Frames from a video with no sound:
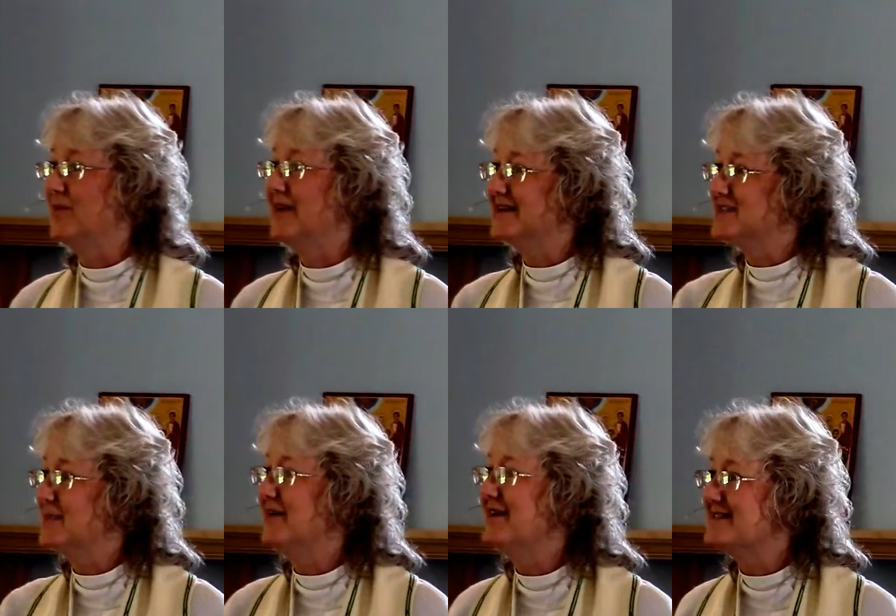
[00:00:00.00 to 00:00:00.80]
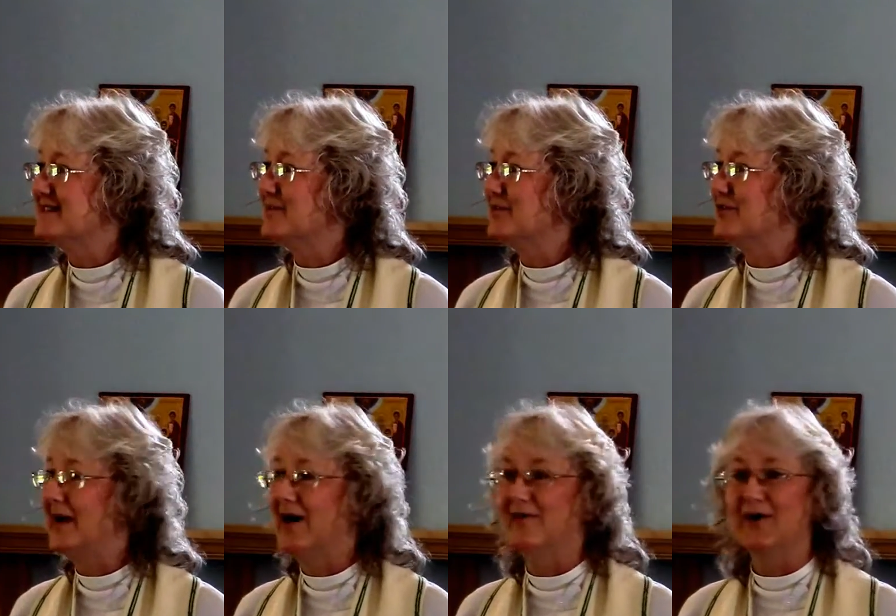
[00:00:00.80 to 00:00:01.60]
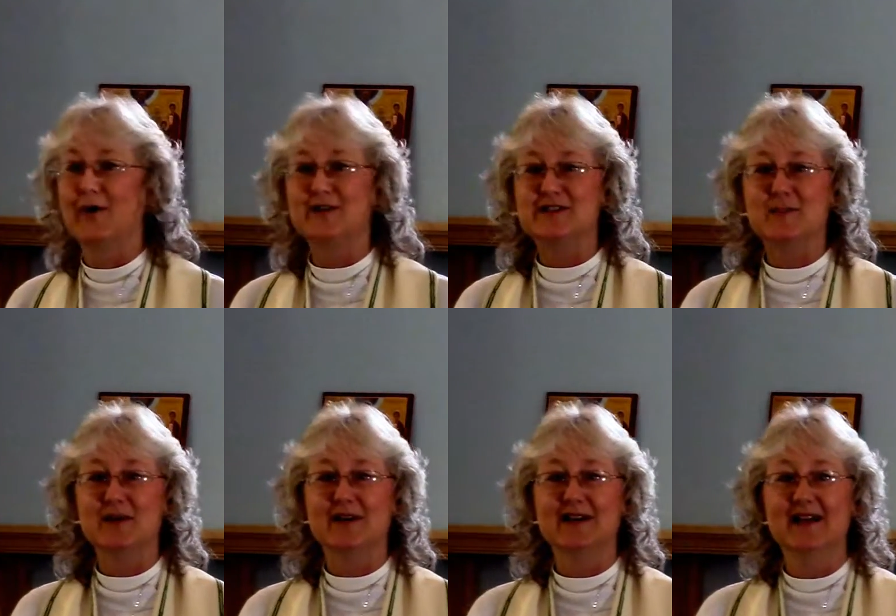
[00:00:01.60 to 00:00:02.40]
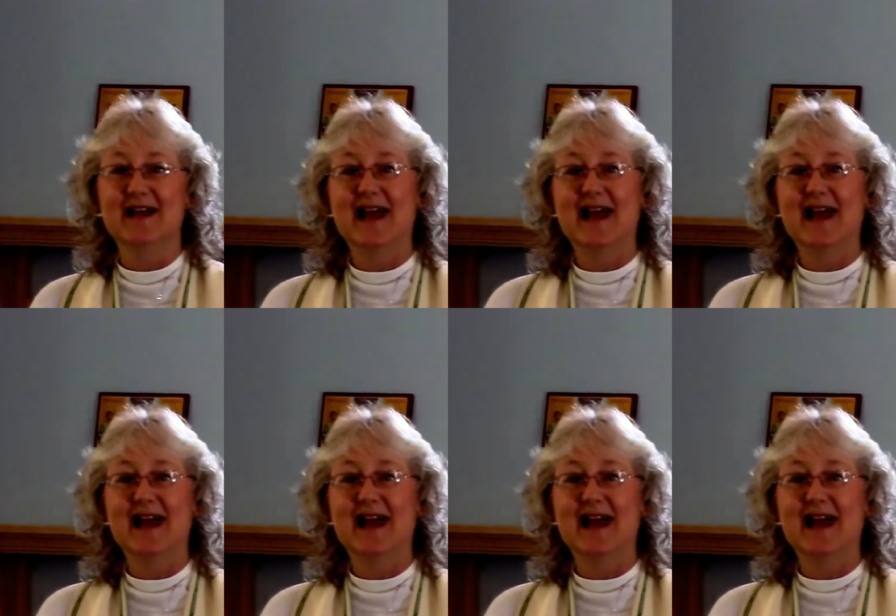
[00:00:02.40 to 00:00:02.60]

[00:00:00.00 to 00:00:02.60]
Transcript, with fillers: we experience them through the power of the Holy Spirit.